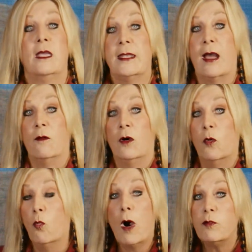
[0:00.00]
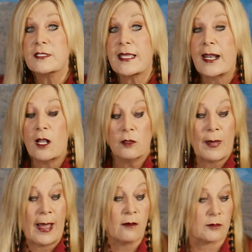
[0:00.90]
Now, what was that all
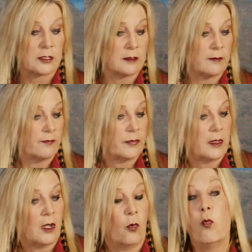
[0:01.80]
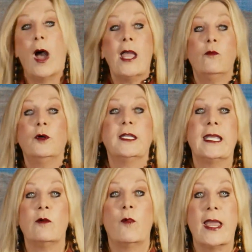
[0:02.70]
about? Why would
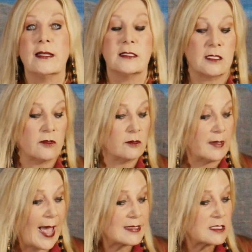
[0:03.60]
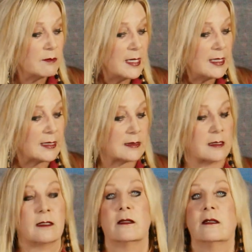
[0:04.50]
he wait until the last
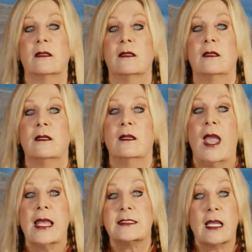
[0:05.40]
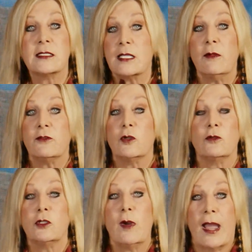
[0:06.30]
minute? And see, some of
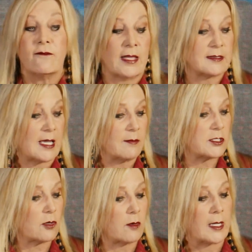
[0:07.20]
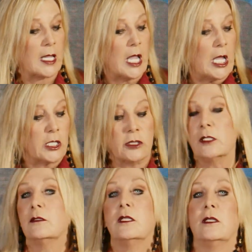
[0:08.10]
you have that same story.
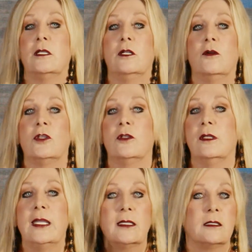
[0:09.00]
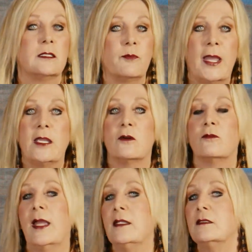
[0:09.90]
You needed to pay your
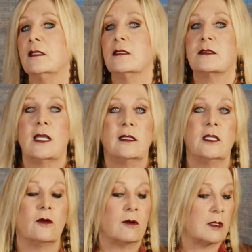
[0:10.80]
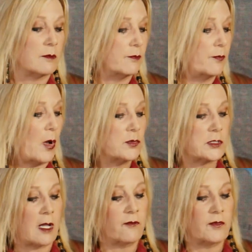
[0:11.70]
rent, and suddenly you go to the
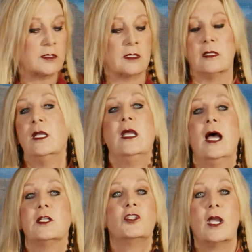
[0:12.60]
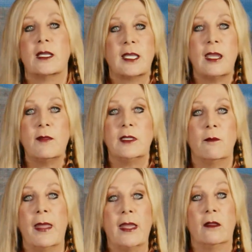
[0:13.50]
post office and a check came in
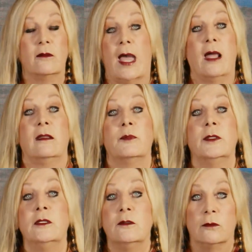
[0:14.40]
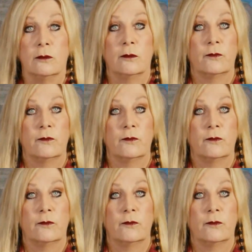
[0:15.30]
the mail out of the blue.